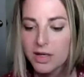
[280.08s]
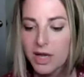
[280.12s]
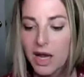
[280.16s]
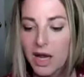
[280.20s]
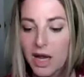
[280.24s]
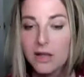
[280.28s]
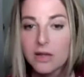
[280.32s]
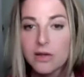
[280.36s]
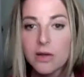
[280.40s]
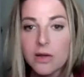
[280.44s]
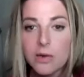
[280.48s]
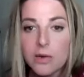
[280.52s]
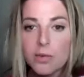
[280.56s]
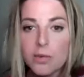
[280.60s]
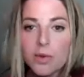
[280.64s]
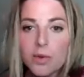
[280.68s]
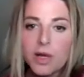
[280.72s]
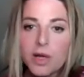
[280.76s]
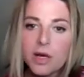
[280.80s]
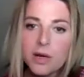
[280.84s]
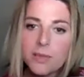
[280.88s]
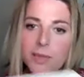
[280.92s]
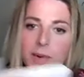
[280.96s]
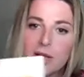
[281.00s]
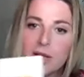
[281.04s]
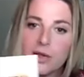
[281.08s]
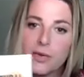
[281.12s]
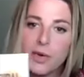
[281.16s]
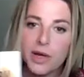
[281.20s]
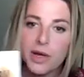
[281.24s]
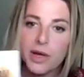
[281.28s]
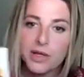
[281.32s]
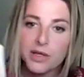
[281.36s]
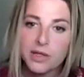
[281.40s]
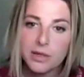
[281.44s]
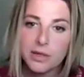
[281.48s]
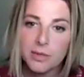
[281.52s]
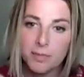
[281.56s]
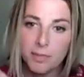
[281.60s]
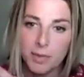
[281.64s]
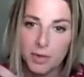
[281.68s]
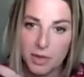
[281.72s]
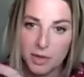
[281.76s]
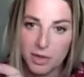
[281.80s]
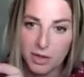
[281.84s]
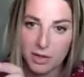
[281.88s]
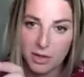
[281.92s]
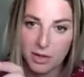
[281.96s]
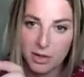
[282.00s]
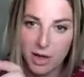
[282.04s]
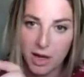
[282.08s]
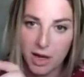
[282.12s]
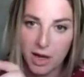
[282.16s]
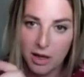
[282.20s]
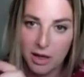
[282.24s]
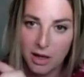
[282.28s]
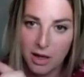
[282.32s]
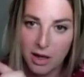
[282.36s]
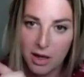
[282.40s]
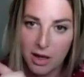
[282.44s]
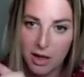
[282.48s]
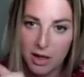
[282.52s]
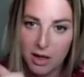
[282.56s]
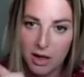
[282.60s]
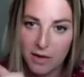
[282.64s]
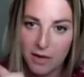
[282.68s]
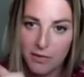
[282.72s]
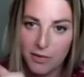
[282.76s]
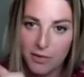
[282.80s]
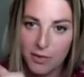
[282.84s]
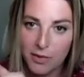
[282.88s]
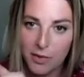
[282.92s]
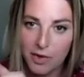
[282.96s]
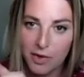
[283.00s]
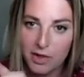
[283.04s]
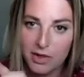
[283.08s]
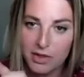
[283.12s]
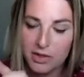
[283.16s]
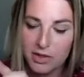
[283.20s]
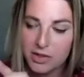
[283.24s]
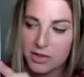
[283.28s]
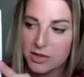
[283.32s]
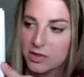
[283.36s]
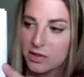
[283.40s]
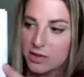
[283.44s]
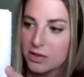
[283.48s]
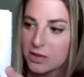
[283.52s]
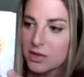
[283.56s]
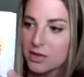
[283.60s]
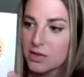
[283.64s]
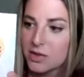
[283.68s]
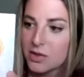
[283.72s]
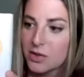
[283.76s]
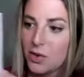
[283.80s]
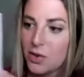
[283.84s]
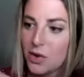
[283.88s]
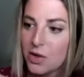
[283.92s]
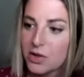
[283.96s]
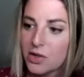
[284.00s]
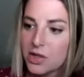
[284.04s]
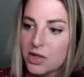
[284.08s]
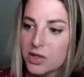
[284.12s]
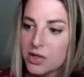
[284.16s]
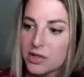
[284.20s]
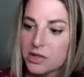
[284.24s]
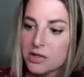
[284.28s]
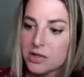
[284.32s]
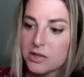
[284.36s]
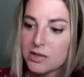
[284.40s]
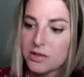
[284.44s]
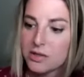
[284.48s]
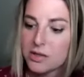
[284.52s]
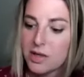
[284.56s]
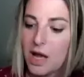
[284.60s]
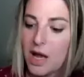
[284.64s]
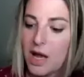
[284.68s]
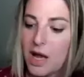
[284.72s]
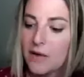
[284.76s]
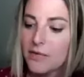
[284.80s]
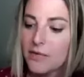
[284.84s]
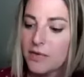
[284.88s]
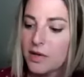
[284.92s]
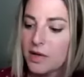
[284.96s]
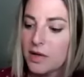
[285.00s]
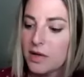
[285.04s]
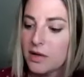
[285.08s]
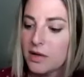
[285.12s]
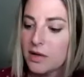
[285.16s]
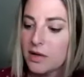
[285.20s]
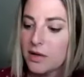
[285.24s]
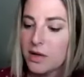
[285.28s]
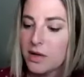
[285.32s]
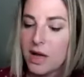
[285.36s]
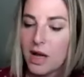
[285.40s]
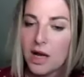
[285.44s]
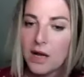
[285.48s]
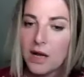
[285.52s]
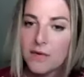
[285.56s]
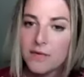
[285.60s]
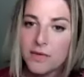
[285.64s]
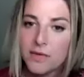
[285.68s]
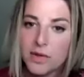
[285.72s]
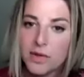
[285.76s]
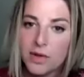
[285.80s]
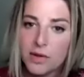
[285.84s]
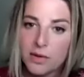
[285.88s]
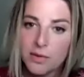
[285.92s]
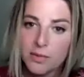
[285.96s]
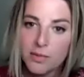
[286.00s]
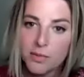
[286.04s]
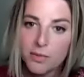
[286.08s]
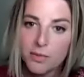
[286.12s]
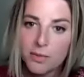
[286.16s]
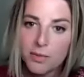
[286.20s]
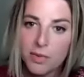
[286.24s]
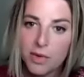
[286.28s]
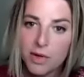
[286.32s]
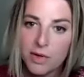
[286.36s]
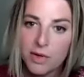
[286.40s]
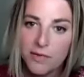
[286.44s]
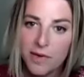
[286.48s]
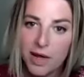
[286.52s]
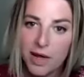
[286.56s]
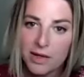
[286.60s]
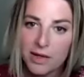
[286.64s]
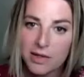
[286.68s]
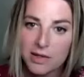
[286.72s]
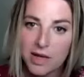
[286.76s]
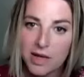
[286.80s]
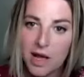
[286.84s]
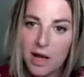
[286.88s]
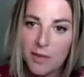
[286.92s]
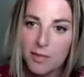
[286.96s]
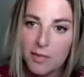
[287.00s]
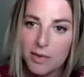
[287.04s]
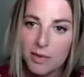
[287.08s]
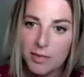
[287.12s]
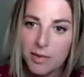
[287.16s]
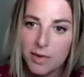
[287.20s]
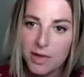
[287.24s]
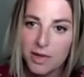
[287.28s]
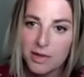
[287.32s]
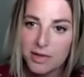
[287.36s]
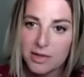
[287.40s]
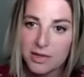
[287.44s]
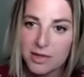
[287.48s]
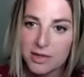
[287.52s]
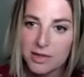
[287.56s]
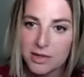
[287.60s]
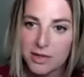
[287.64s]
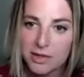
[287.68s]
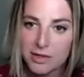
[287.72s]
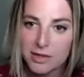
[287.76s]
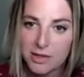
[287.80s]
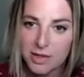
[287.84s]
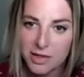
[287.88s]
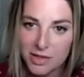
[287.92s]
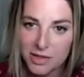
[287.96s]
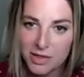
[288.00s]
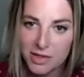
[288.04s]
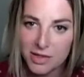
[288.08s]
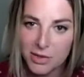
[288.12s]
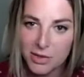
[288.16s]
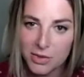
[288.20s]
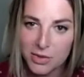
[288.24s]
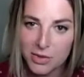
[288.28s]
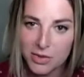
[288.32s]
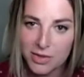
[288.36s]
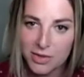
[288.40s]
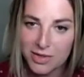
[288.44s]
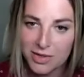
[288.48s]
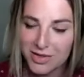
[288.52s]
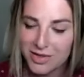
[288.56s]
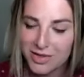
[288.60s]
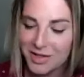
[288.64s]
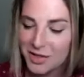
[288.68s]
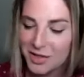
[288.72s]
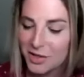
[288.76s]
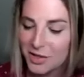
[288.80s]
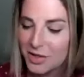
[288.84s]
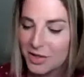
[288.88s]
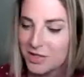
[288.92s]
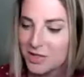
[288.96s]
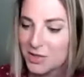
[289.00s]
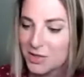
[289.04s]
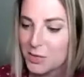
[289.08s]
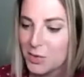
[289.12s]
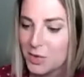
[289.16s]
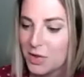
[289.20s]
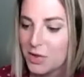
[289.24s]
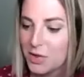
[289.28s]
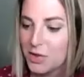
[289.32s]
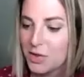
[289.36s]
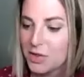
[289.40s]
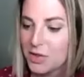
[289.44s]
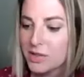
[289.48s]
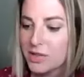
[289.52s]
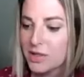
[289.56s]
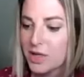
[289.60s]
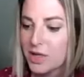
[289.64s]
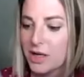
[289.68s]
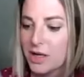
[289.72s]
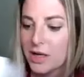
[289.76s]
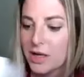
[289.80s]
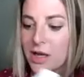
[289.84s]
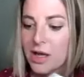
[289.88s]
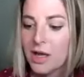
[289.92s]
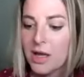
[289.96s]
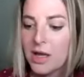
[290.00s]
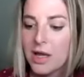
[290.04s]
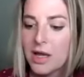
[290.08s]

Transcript: Cal- oh, here, by the way, is the book, uh, everyone. It's this, this gorgeous I have the I have the advanced copy, but this is this is what it looks like.